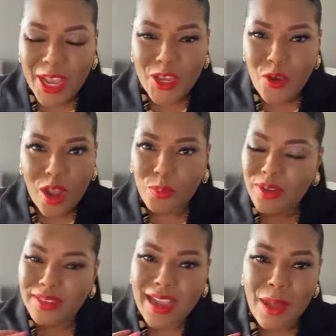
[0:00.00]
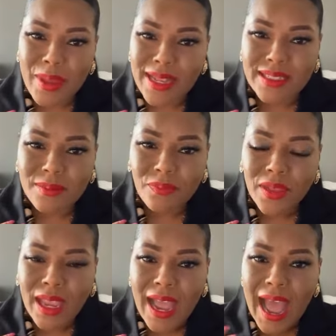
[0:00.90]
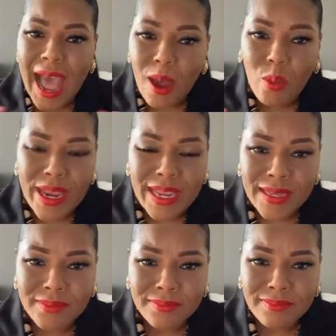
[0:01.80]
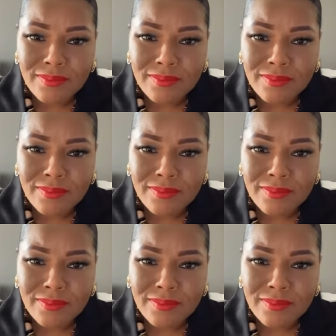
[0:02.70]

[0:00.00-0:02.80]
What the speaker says: You ought to put in the comments, I win.